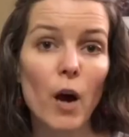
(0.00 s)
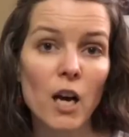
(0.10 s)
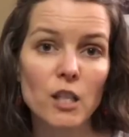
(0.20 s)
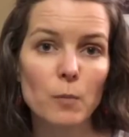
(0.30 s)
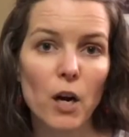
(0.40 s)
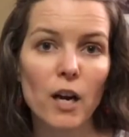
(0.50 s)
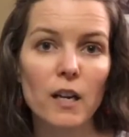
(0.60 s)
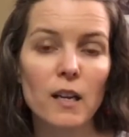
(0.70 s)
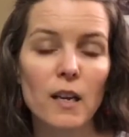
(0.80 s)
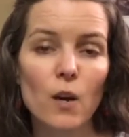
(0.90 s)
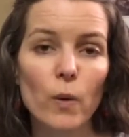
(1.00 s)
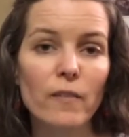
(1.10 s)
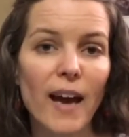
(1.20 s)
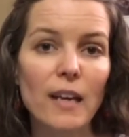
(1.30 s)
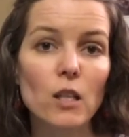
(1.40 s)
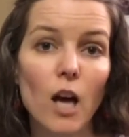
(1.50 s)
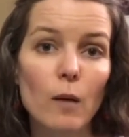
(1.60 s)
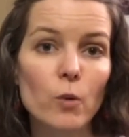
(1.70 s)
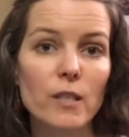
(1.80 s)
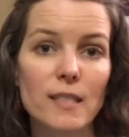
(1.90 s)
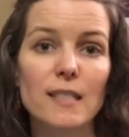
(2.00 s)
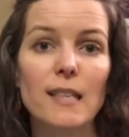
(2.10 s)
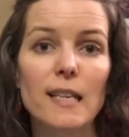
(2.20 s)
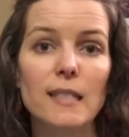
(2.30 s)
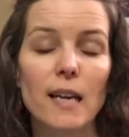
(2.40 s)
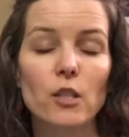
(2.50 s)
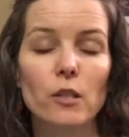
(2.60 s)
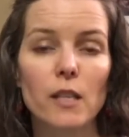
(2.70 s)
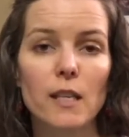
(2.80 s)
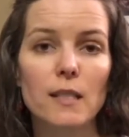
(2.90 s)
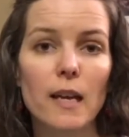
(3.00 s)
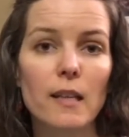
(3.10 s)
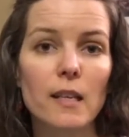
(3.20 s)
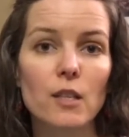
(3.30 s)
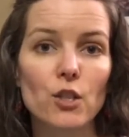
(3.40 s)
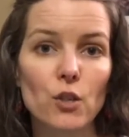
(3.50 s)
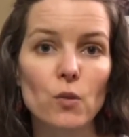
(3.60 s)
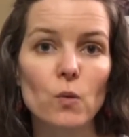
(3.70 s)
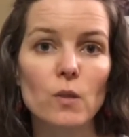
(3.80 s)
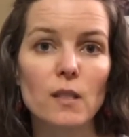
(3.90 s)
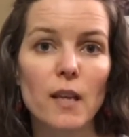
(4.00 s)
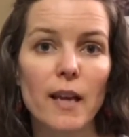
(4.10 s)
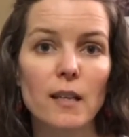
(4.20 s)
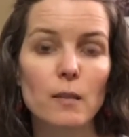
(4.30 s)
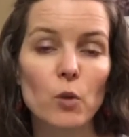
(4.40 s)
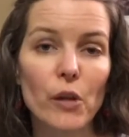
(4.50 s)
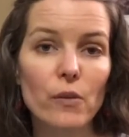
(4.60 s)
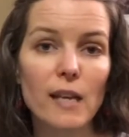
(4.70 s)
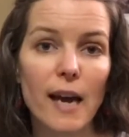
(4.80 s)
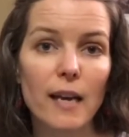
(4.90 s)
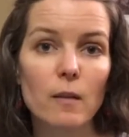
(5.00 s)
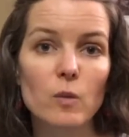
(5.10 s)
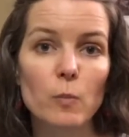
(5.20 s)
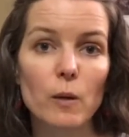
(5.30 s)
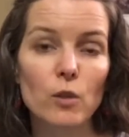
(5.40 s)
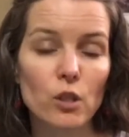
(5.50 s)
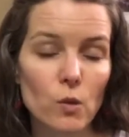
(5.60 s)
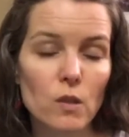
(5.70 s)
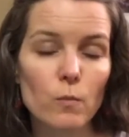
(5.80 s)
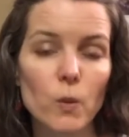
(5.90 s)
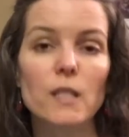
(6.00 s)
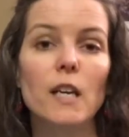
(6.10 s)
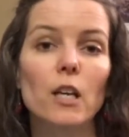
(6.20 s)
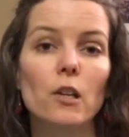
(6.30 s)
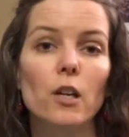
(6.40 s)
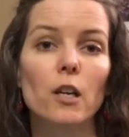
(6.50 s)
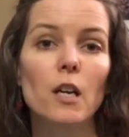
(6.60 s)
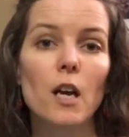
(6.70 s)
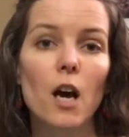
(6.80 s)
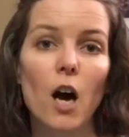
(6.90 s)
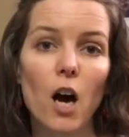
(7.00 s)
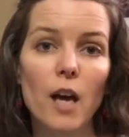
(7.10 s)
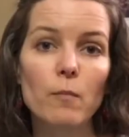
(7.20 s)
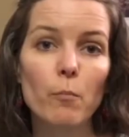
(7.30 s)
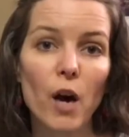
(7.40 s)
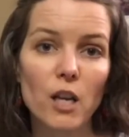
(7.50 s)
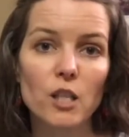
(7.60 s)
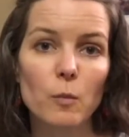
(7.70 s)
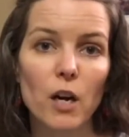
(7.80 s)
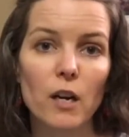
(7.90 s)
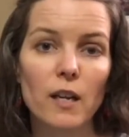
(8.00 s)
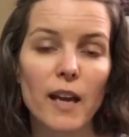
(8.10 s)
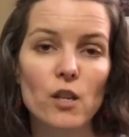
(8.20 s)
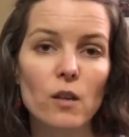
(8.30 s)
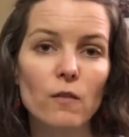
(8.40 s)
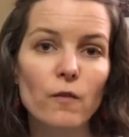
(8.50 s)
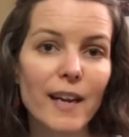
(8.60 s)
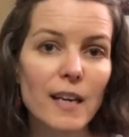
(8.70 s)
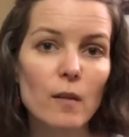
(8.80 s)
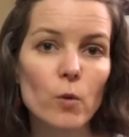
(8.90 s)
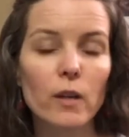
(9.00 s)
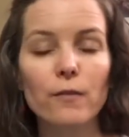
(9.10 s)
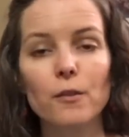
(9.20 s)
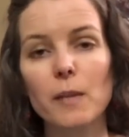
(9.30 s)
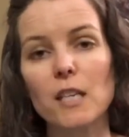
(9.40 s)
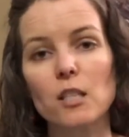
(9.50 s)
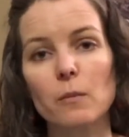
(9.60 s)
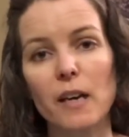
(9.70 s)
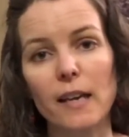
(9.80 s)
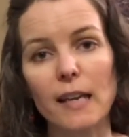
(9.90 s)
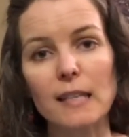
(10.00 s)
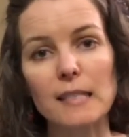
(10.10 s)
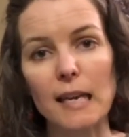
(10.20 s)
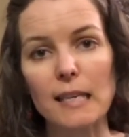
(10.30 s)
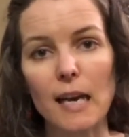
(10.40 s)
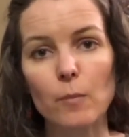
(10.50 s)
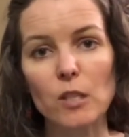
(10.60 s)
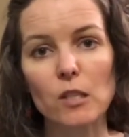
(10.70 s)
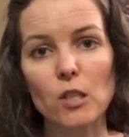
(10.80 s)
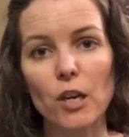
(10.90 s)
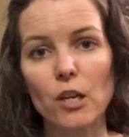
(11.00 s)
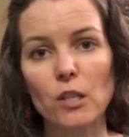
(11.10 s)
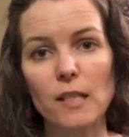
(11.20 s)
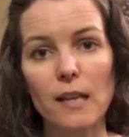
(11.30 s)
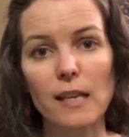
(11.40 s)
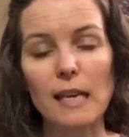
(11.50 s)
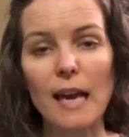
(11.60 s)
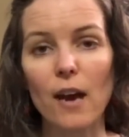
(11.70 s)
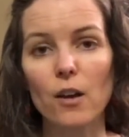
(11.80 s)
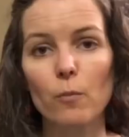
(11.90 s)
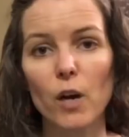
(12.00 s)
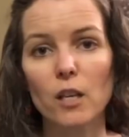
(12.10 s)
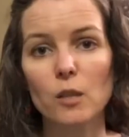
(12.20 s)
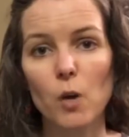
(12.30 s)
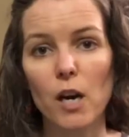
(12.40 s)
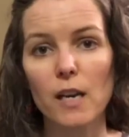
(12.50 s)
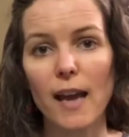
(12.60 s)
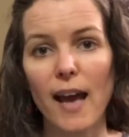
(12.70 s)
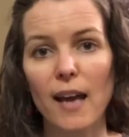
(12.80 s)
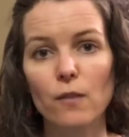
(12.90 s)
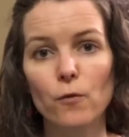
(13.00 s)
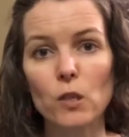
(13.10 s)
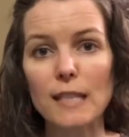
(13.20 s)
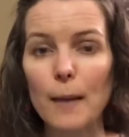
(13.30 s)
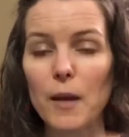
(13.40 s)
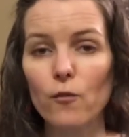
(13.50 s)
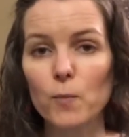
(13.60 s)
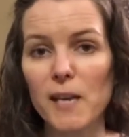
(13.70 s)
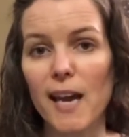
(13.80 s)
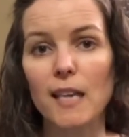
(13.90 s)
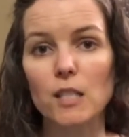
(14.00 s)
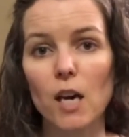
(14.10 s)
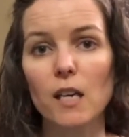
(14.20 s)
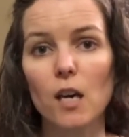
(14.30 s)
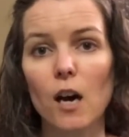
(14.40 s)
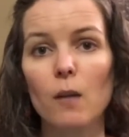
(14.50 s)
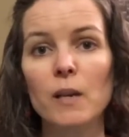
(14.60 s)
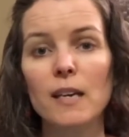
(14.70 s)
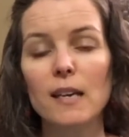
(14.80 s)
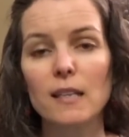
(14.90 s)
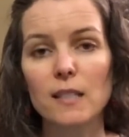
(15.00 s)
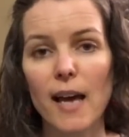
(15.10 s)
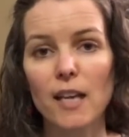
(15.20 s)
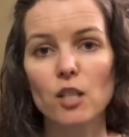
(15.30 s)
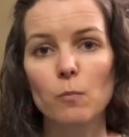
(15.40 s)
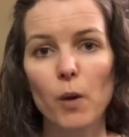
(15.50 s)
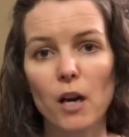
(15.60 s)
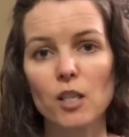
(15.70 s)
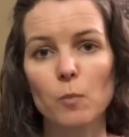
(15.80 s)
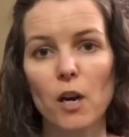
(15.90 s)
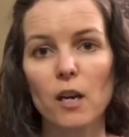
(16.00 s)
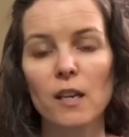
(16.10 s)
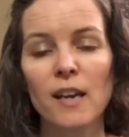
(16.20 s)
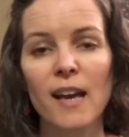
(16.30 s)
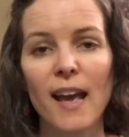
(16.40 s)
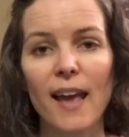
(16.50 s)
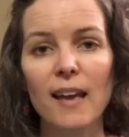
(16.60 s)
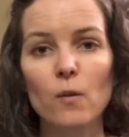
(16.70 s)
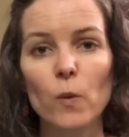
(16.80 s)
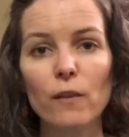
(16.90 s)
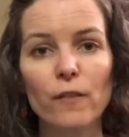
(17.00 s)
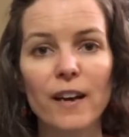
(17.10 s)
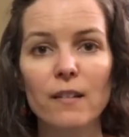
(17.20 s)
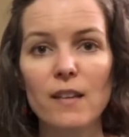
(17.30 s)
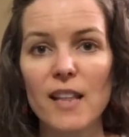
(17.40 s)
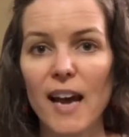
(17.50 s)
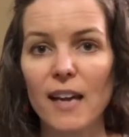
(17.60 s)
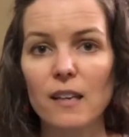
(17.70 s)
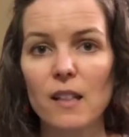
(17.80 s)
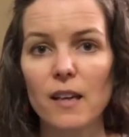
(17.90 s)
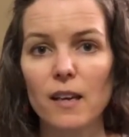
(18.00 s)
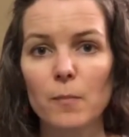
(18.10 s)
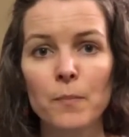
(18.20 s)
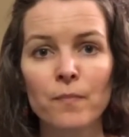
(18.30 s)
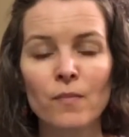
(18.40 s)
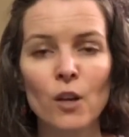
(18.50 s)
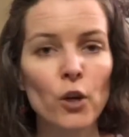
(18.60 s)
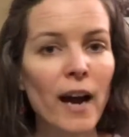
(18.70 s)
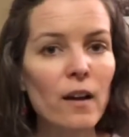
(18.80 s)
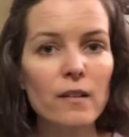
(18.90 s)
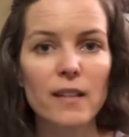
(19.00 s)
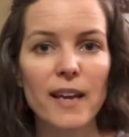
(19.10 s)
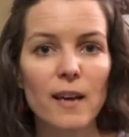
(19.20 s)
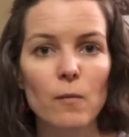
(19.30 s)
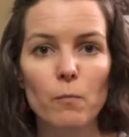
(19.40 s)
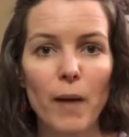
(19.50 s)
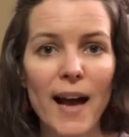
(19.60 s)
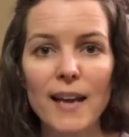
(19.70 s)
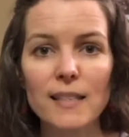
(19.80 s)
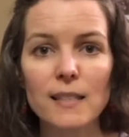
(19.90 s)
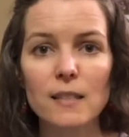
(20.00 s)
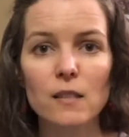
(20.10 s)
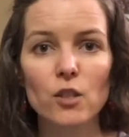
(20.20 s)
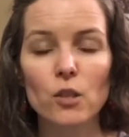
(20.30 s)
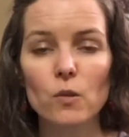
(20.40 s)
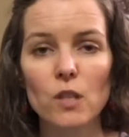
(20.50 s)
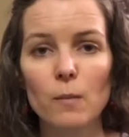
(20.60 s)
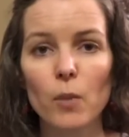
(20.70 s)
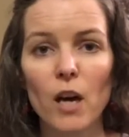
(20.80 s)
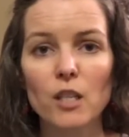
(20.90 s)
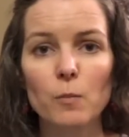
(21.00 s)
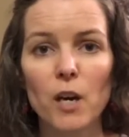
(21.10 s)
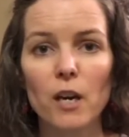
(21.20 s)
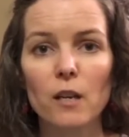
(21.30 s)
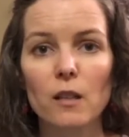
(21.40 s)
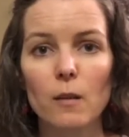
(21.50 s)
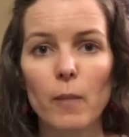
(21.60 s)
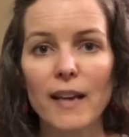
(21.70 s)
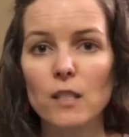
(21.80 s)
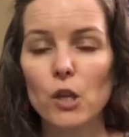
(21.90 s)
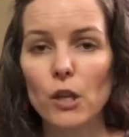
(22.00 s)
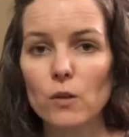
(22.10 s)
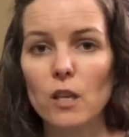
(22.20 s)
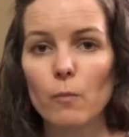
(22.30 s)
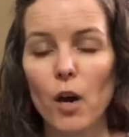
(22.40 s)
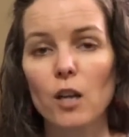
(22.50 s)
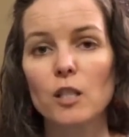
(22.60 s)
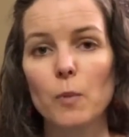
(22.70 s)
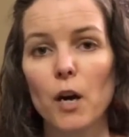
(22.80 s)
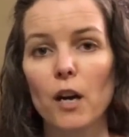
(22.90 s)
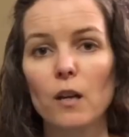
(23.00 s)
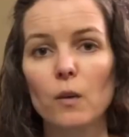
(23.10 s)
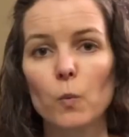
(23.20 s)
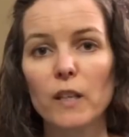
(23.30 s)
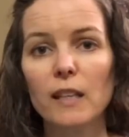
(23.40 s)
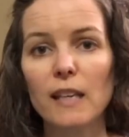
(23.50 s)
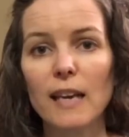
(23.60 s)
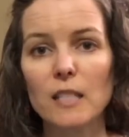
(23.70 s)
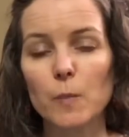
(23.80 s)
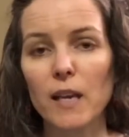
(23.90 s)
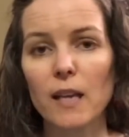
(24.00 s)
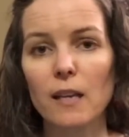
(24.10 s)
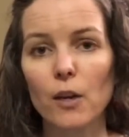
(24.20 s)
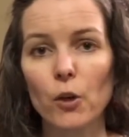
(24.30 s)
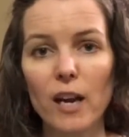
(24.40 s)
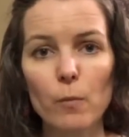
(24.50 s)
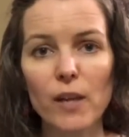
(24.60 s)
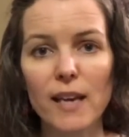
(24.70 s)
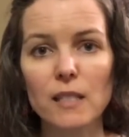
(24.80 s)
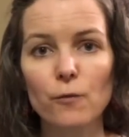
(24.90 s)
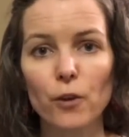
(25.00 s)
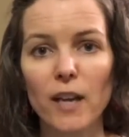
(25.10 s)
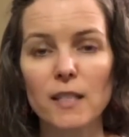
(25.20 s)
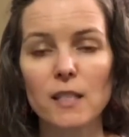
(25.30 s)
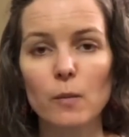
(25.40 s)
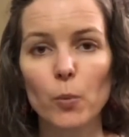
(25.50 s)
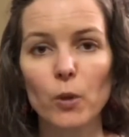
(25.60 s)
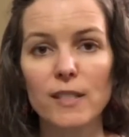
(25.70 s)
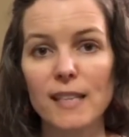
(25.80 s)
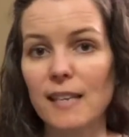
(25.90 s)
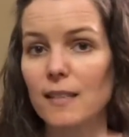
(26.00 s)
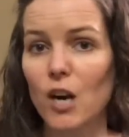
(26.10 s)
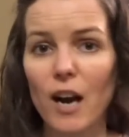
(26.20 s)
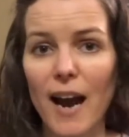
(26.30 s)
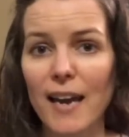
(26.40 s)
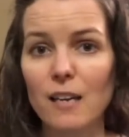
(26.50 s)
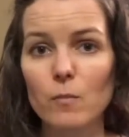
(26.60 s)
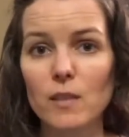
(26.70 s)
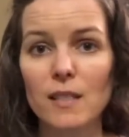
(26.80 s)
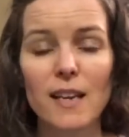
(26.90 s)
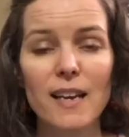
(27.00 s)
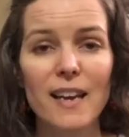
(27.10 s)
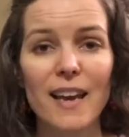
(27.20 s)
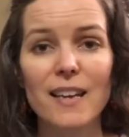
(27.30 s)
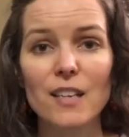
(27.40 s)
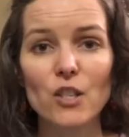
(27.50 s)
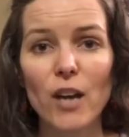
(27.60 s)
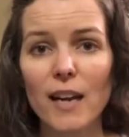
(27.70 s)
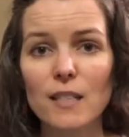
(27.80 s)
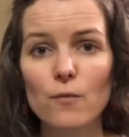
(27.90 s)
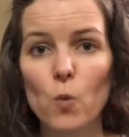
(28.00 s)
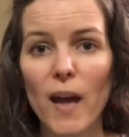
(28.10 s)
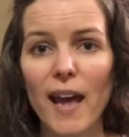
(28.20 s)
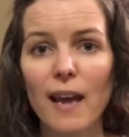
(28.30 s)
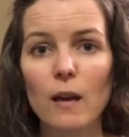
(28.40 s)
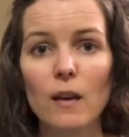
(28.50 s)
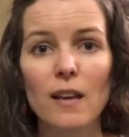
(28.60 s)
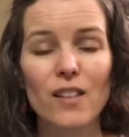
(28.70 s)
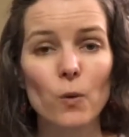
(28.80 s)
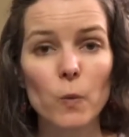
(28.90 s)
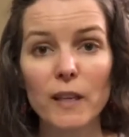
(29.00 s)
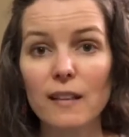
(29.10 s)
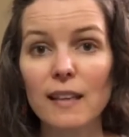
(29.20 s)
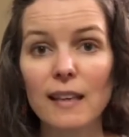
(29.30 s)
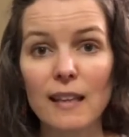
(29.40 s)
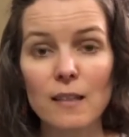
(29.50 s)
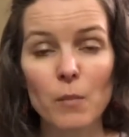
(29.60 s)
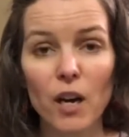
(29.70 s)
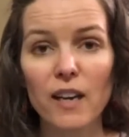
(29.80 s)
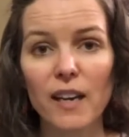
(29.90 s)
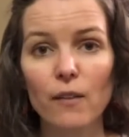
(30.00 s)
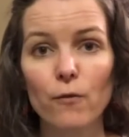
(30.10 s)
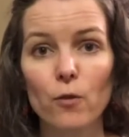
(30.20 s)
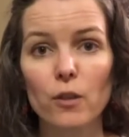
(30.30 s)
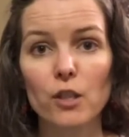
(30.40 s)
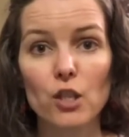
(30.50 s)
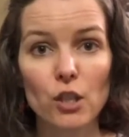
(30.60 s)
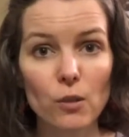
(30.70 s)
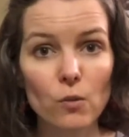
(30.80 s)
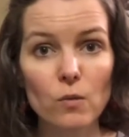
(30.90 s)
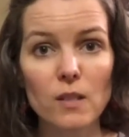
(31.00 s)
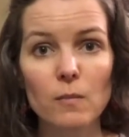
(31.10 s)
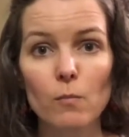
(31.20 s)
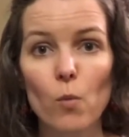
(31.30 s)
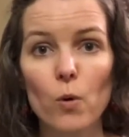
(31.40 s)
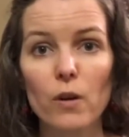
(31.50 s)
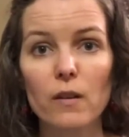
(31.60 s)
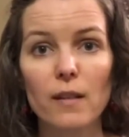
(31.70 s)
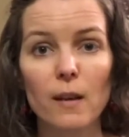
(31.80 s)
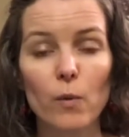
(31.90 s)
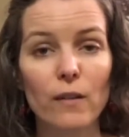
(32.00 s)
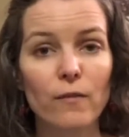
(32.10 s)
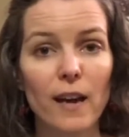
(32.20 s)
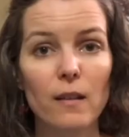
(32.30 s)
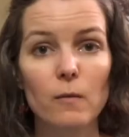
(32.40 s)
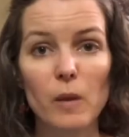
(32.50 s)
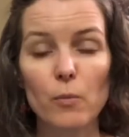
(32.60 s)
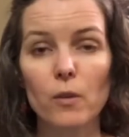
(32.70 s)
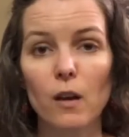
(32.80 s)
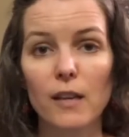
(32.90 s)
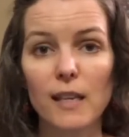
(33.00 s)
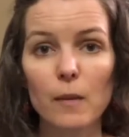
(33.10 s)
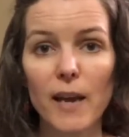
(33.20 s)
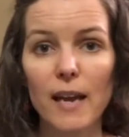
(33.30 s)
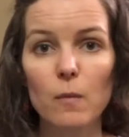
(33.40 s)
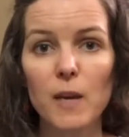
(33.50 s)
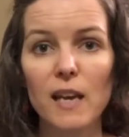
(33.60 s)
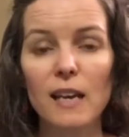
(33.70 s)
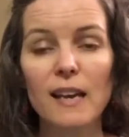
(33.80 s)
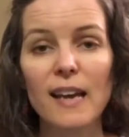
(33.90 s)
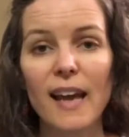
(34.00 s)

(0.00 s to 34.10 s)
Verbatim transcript: Poshmark. We've had a lot more success actually selling shoes and some clothing items, but shoes in particular on Poshmark. And you can find out more information about getting signed up to start your selling account on Poshmark at fulltimefba.com slash Poshmark. And we found that the crowd that buys shoes on Poshmark, that buys clothes on Poshmark, really has been a great place for us to present our items in an attractive way. They're really in the market for shoes more than we have found people on eBay to be.